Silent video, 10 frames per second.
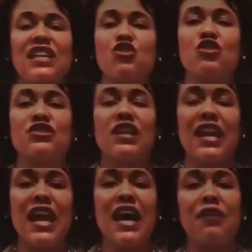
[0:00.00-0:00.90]
it does
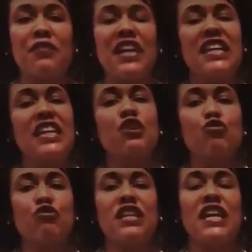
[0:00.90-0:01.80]
not have any
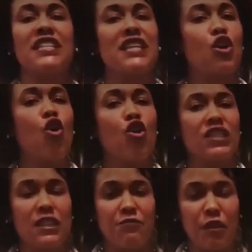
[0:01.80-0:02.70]
ingredients that
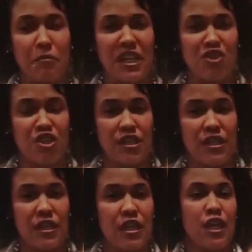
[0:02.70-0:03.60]
cause inflammation.
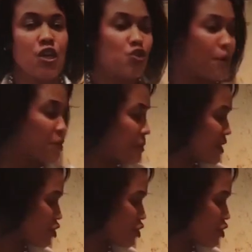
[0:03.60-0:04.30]
So I'm gonna